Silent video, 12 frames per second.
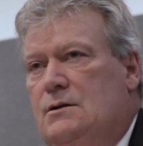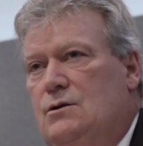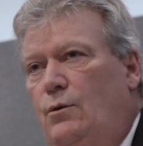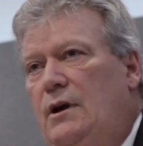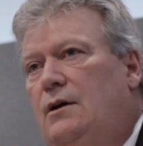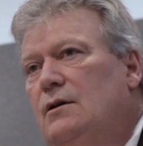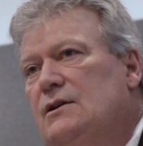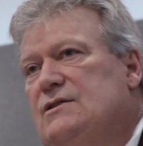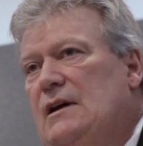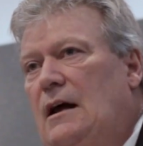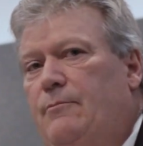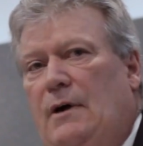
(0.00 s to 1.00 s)
So we could have
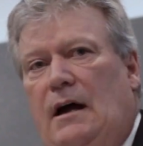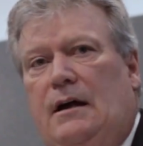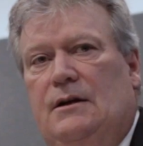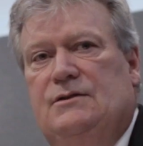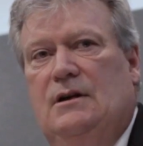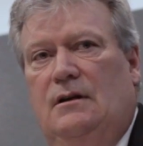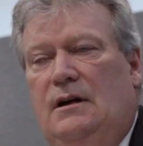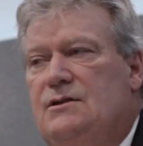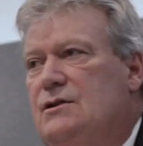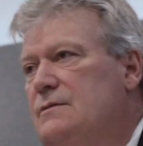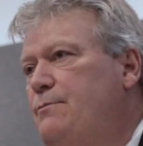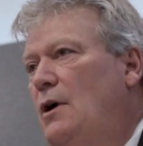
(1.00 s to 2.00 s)
sat back and said,
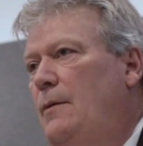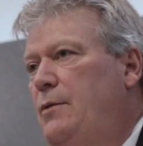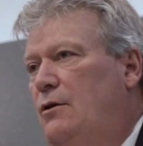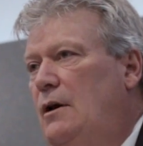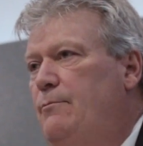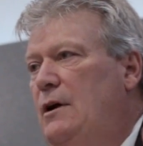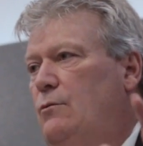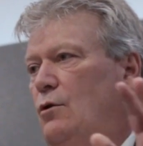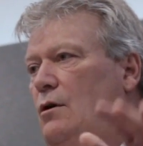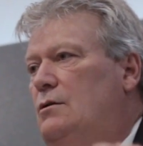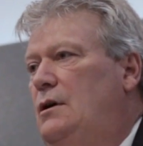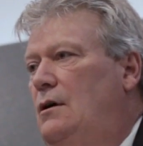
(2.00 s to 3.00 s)
let's just pop a great big
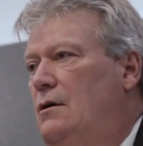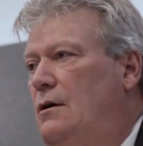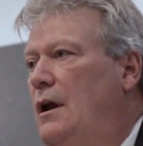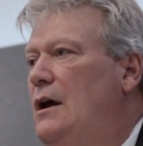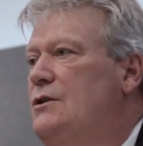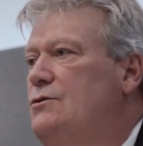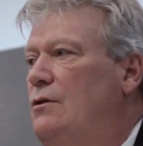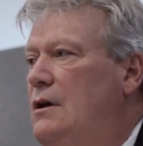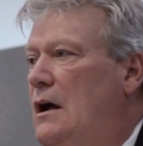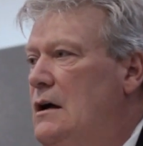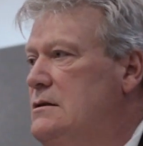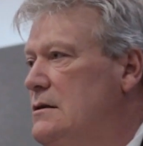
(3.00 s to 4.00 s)
royalty on our natural
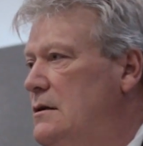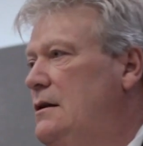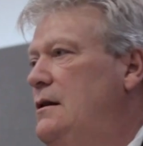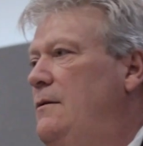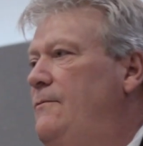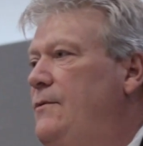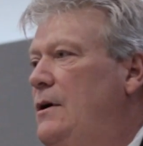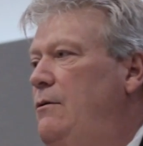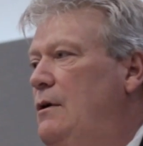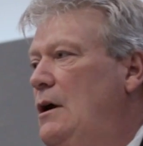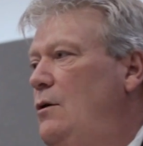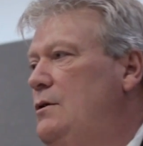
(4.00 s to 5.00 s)
gas and let them
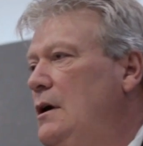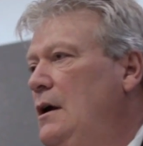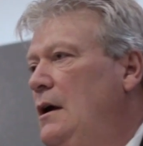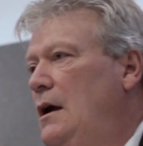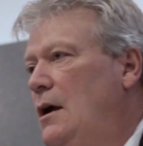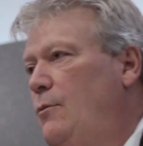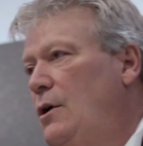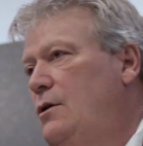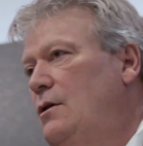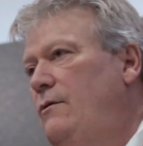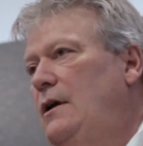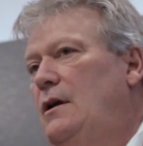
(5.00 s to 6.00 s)
figure it out. And we
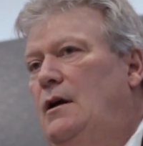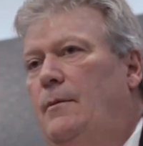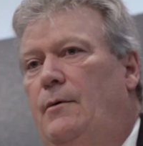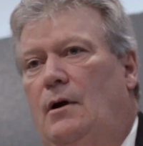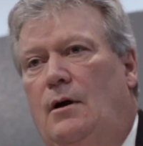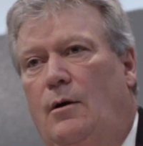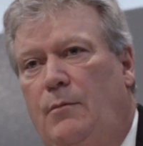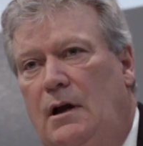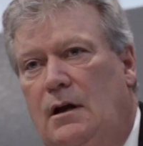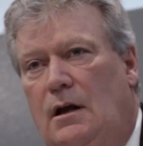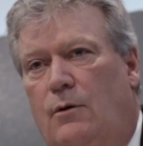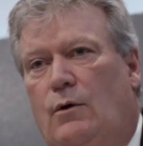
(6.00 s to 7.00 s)
could have ended up
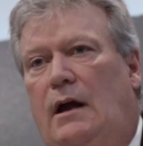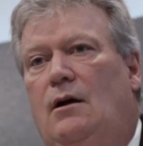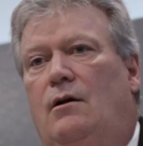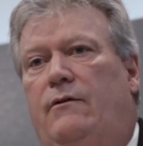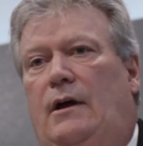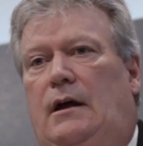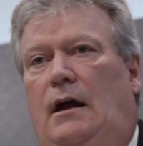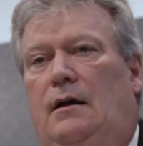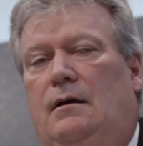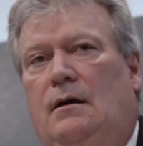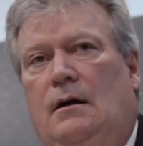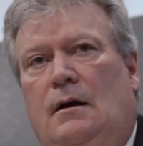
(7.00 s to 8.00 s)
immediately, right out of the
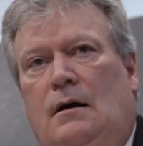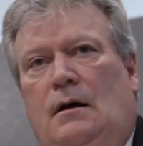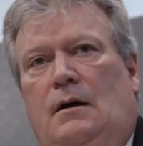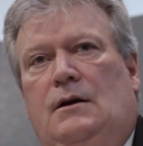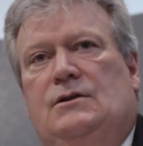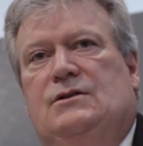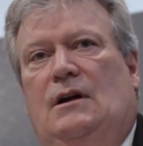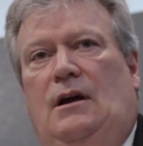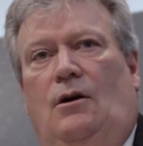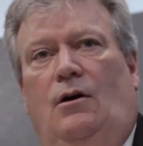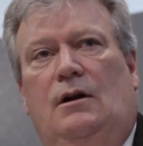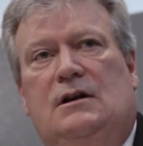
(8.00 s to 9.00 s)
gate,
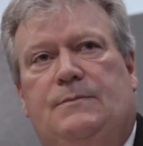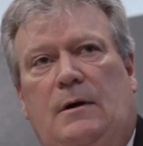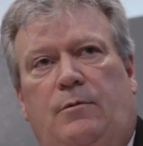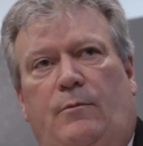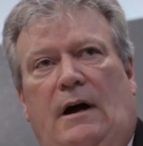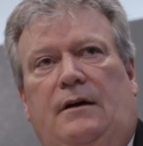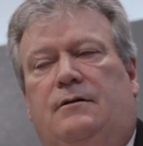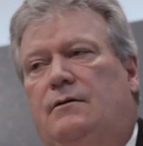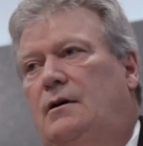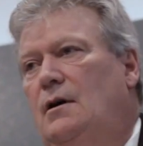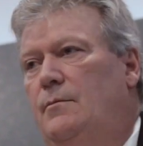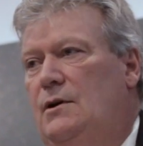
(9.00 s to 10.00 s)
sending all these people back to
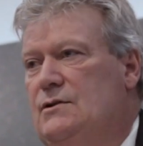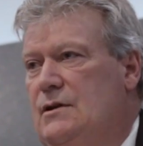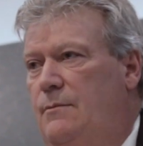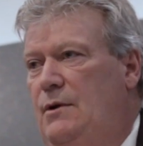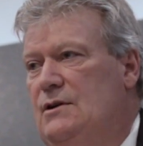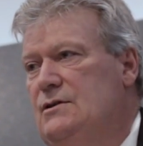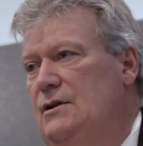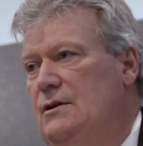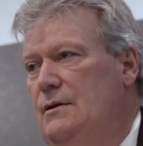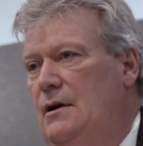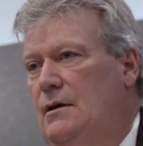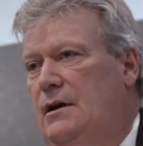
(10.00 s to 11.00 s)
the company and say
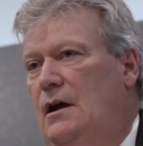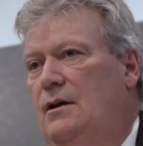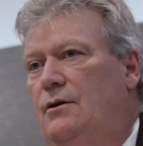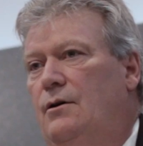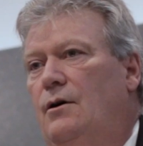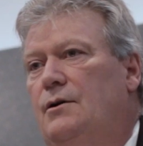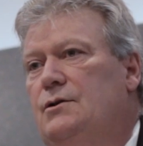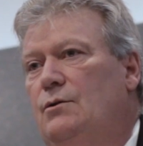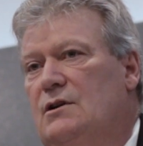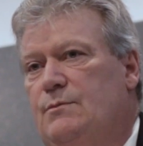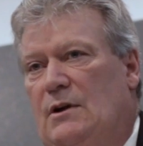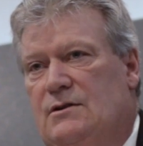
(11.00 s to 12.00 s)
BC and Canada are
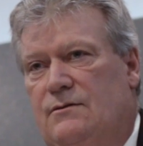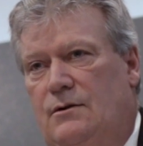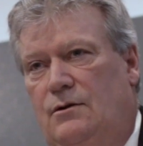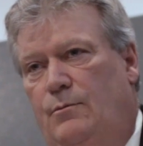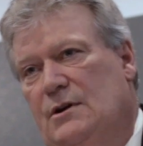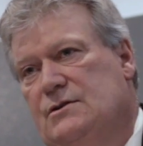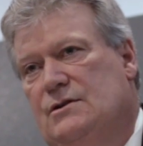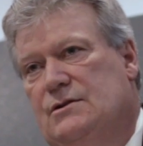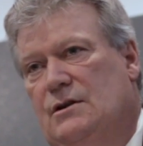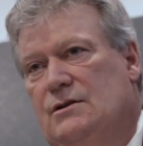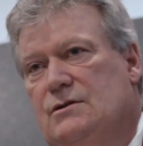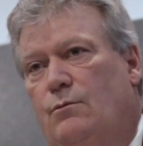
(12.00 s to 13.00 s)
too expensive to do
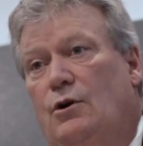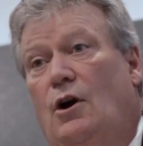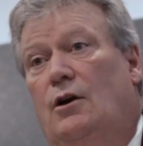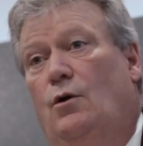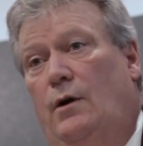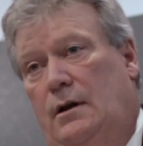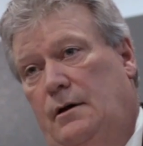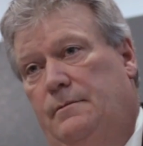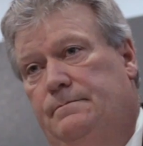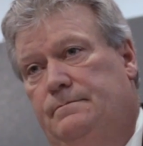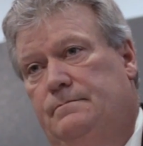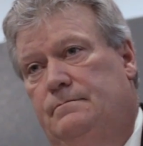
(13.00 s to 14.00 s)
business in, so we're not going
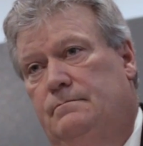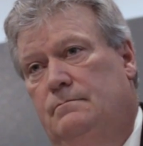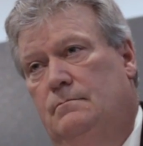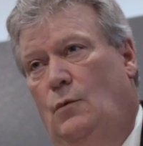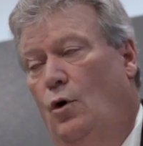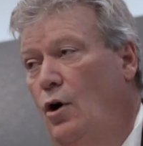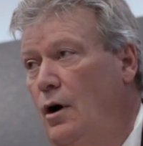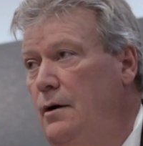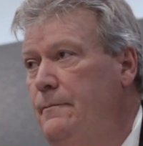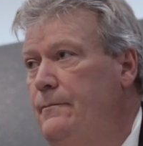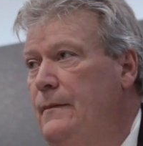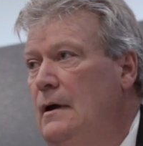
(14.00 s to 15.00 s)
there.
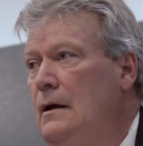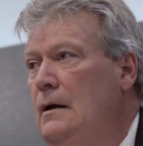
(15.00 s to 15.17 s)
Or